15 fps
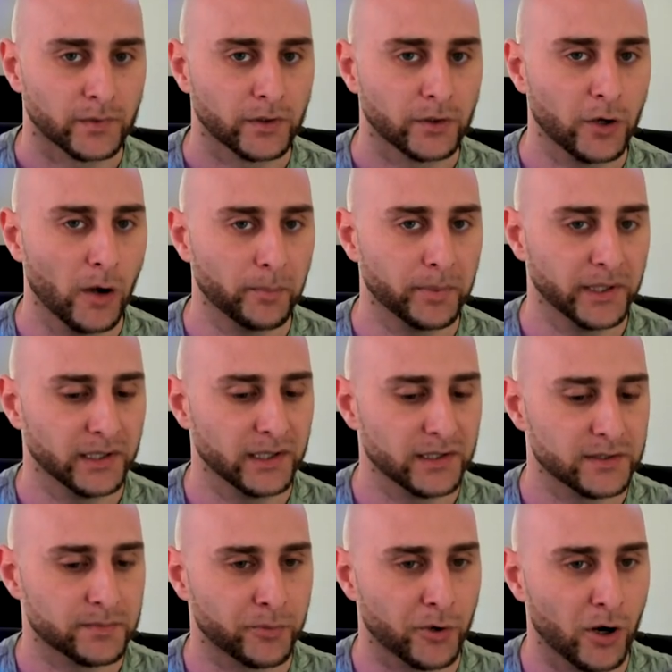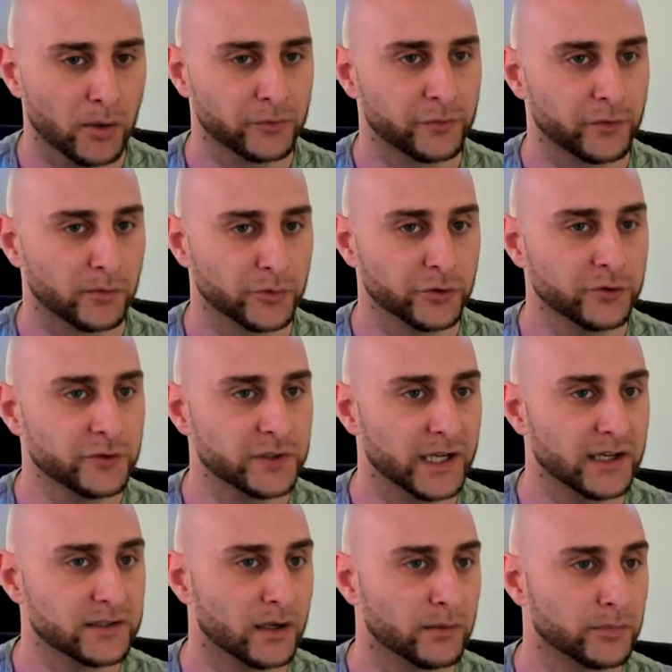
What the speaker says: copy this prompt from the use case number